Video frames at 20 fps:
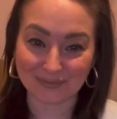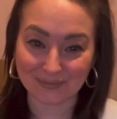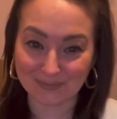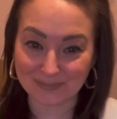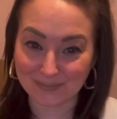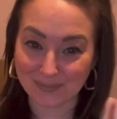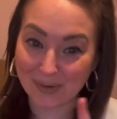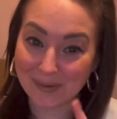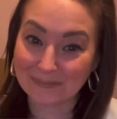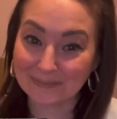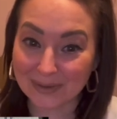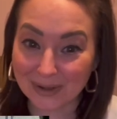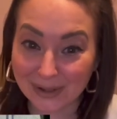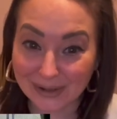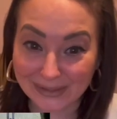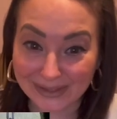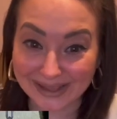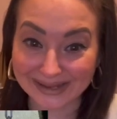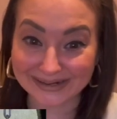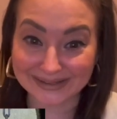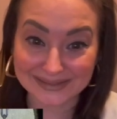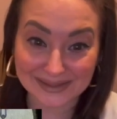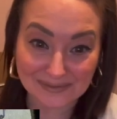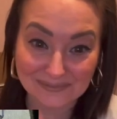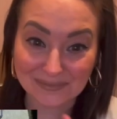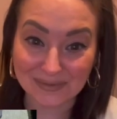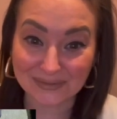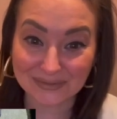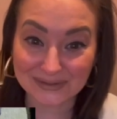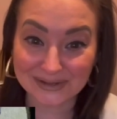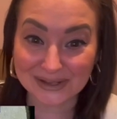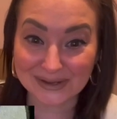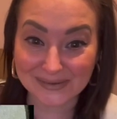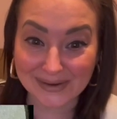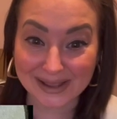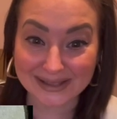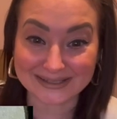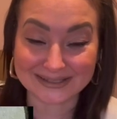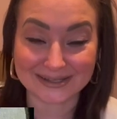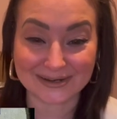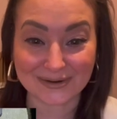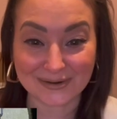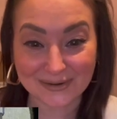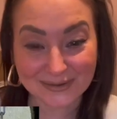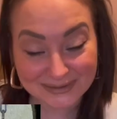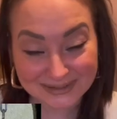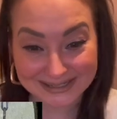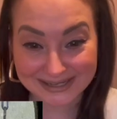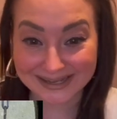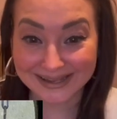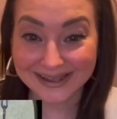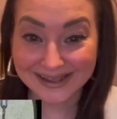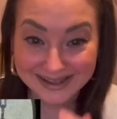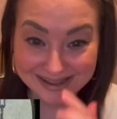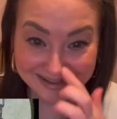One Berlin and then one the US to go and see